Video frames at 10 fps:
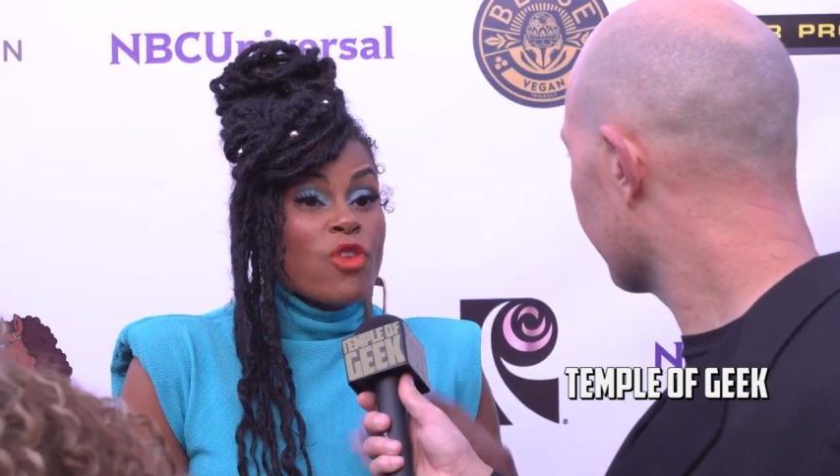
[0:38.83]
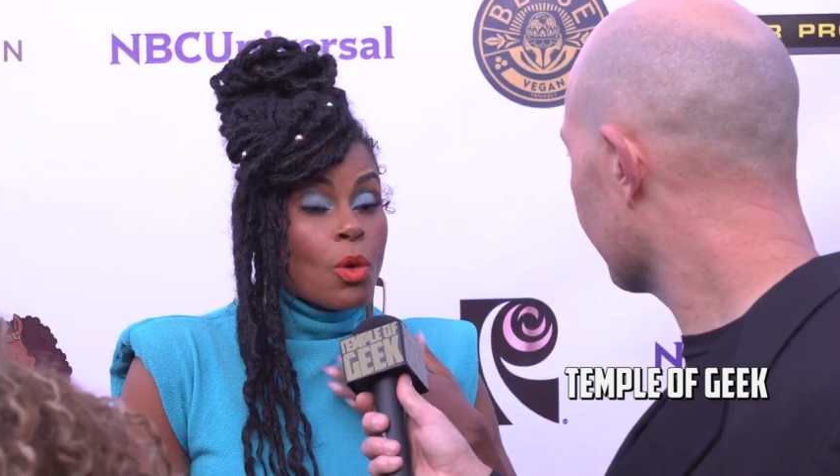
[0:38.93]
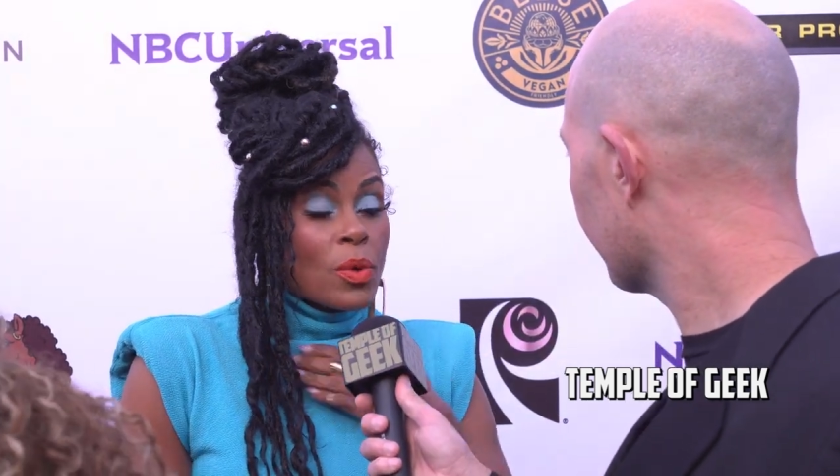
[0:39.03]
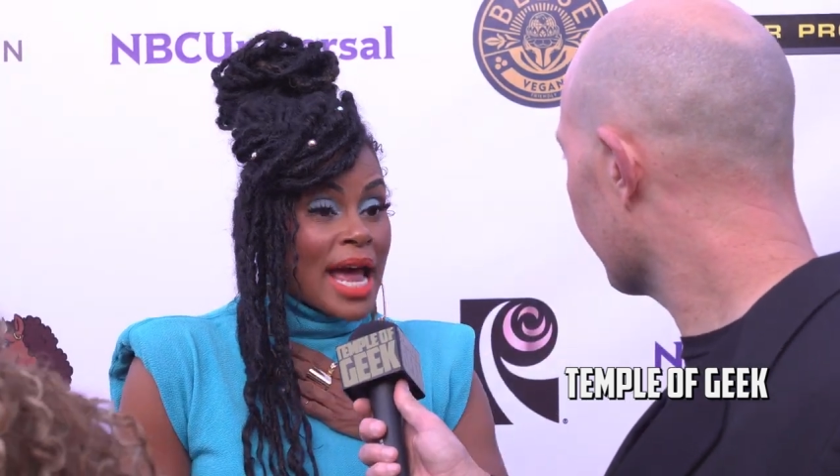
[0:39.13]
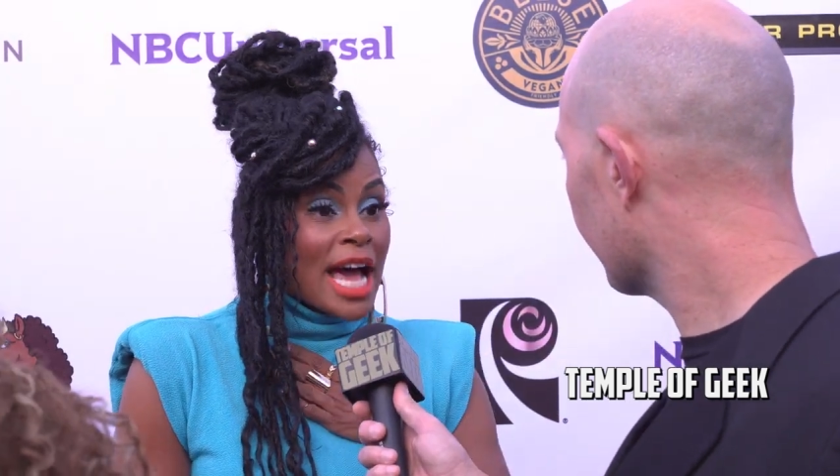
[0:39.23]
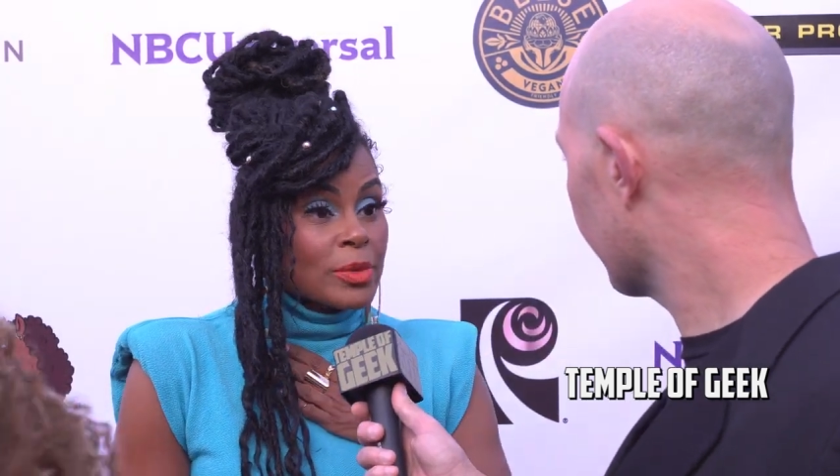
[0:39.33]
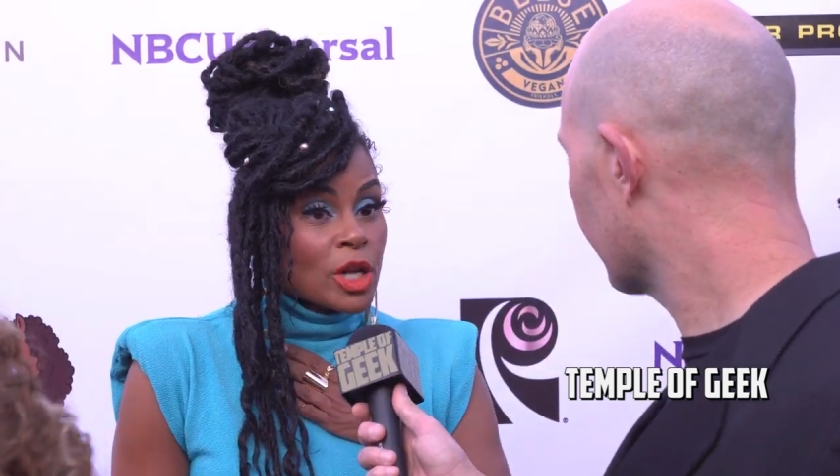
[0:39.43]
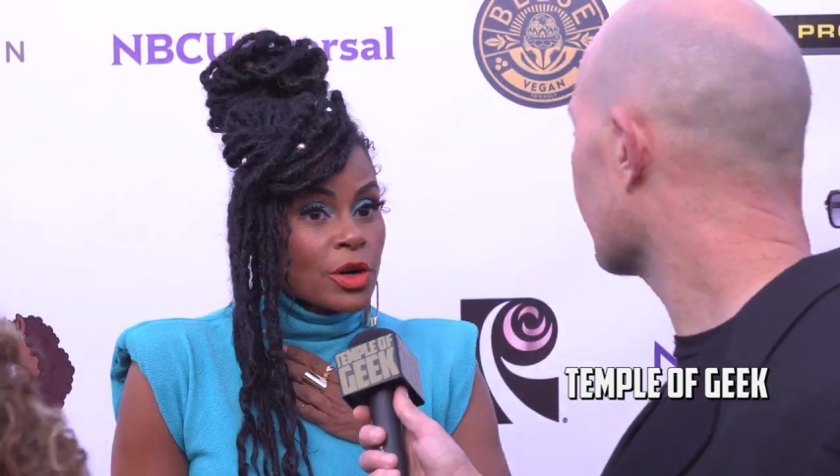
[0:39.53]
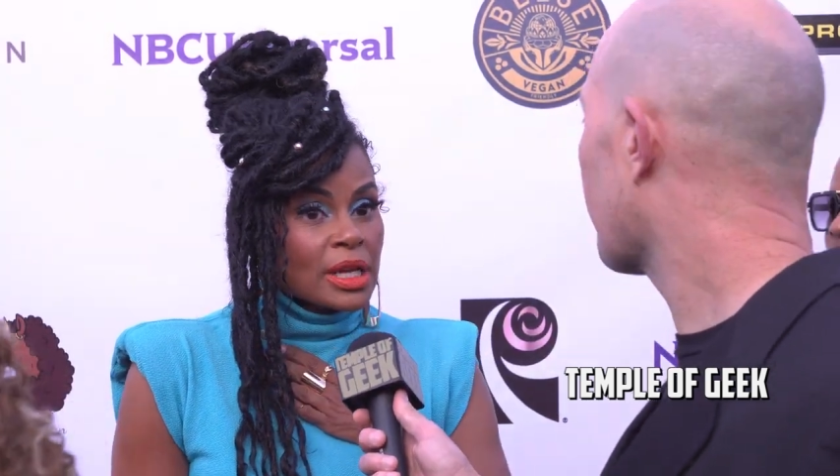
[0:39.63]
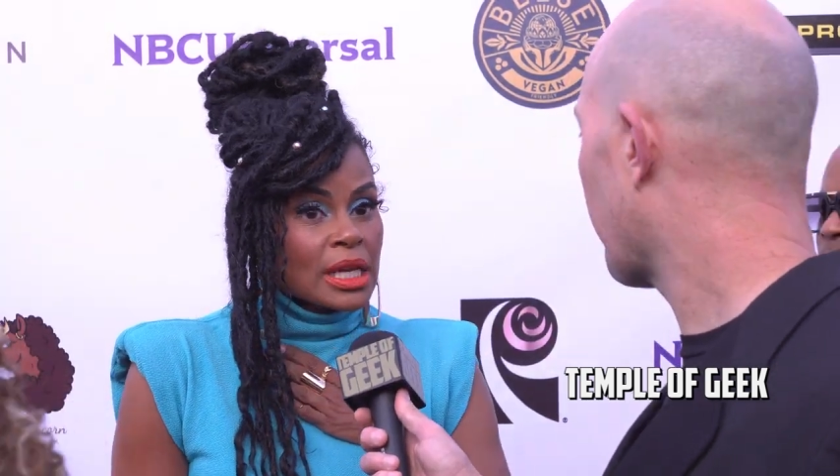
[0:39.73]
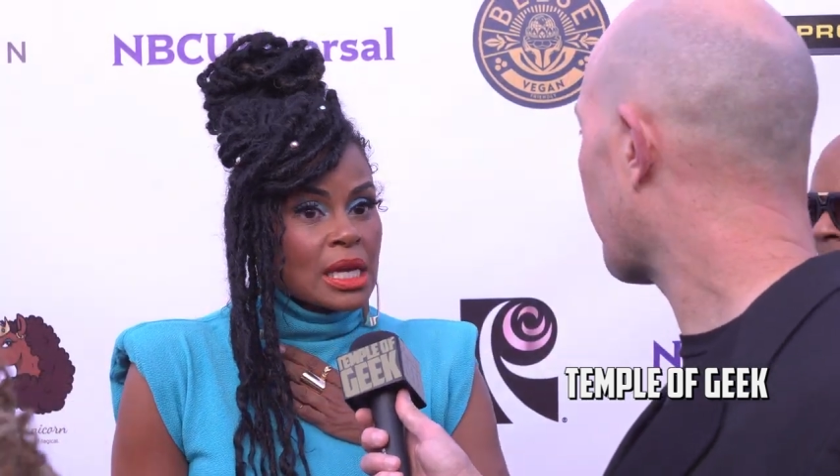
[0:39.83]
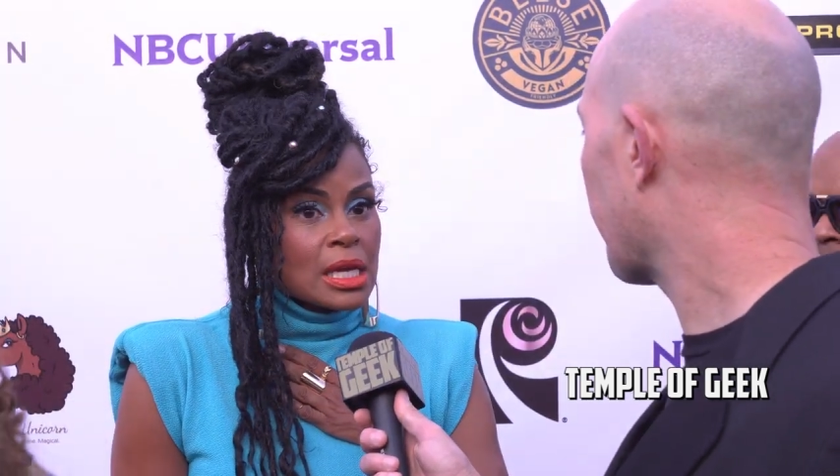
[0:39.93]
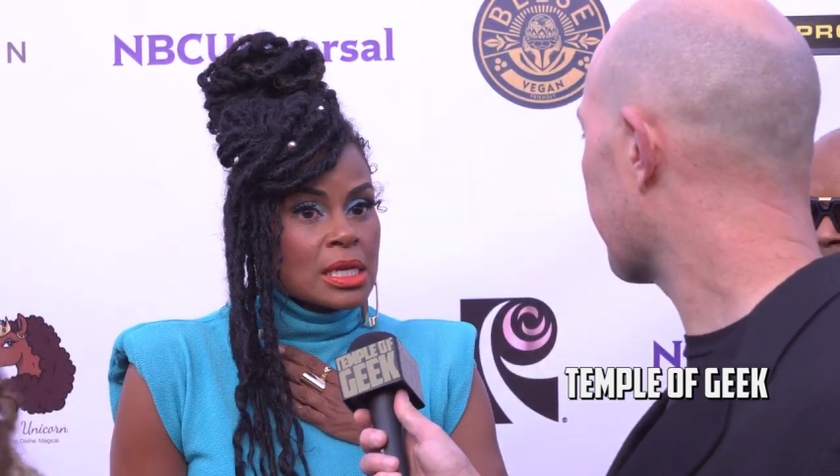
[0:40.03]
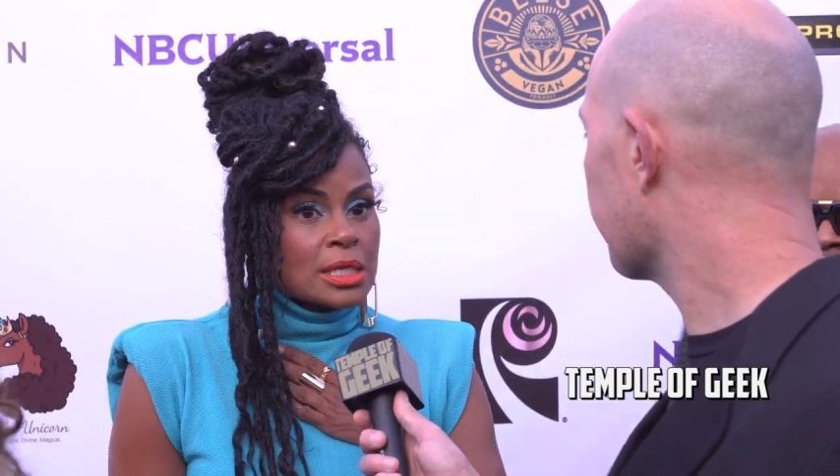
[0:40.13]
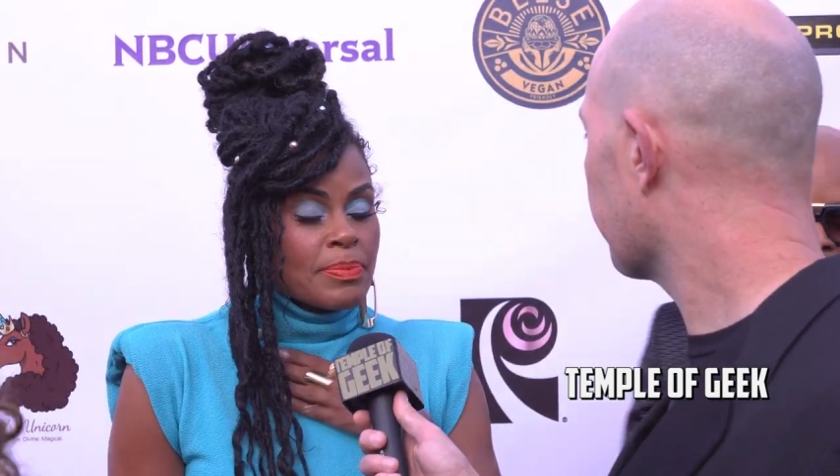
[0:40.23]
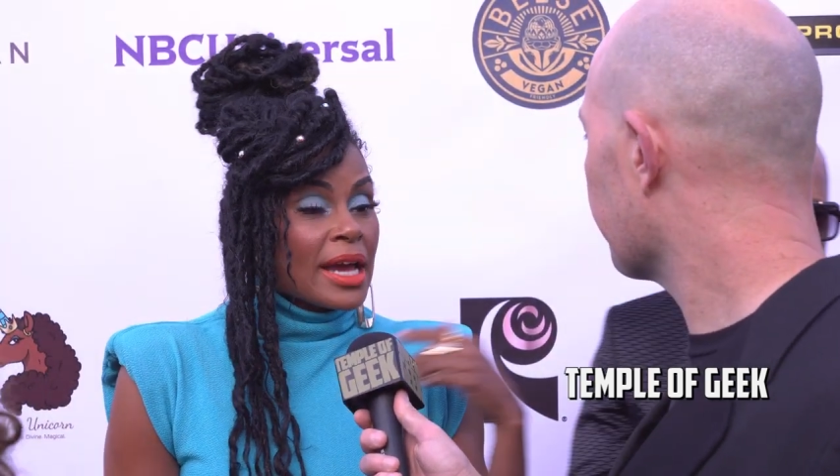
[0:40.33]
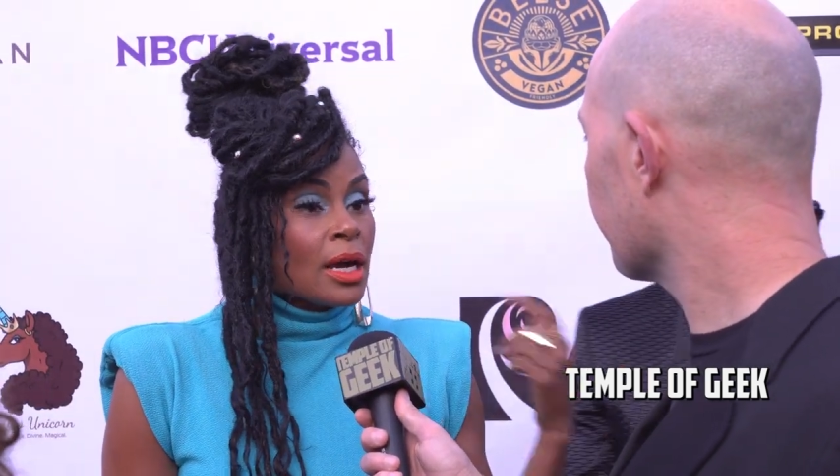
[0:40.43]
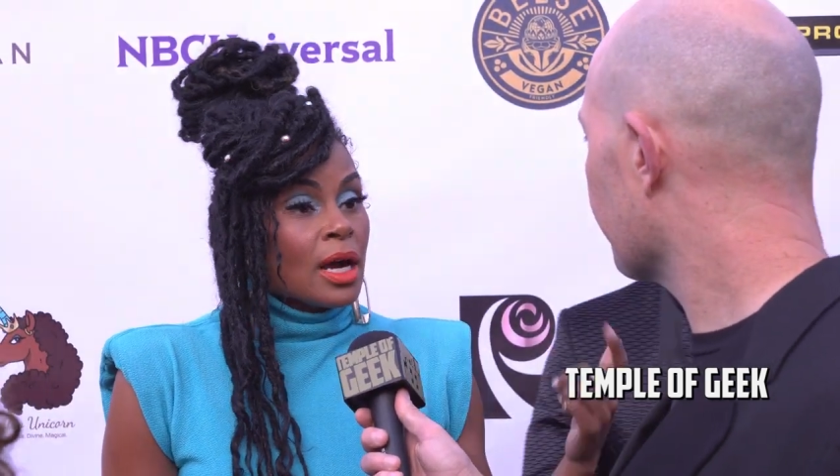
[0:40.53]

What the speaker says: For what I'm learning is my